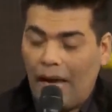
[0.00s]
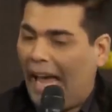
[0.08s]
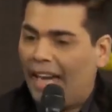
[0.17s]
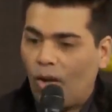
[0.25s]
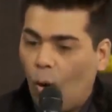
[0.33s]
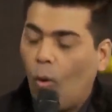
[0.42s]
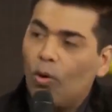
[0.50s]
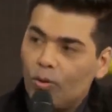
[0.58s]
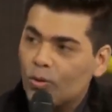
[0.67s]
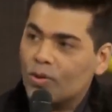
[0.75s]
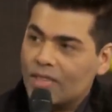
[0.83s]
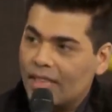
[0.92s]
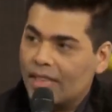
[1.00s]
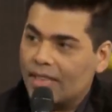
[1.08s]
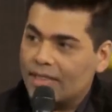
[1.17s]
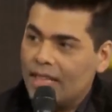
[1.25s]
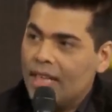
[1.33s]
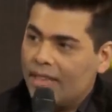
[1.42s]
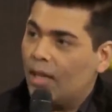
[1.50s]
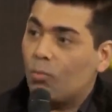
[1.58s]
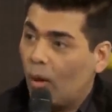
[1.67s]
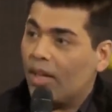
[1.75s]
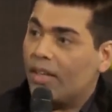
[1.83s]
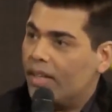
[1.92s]
and all those things that
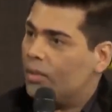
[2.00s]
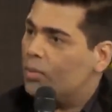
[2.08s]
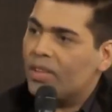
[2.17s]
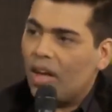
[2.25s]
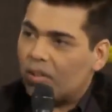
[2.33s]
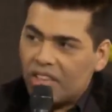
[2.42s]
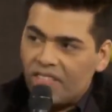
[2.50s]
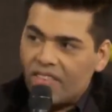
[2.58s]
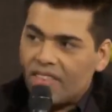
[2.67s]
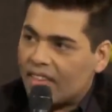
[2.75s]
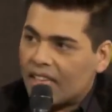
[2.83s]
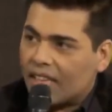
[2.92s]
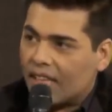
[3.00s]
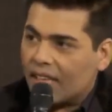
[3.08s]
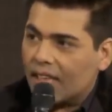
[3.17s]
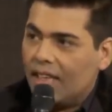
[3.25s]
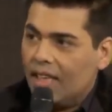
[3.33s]
one did without even thinking.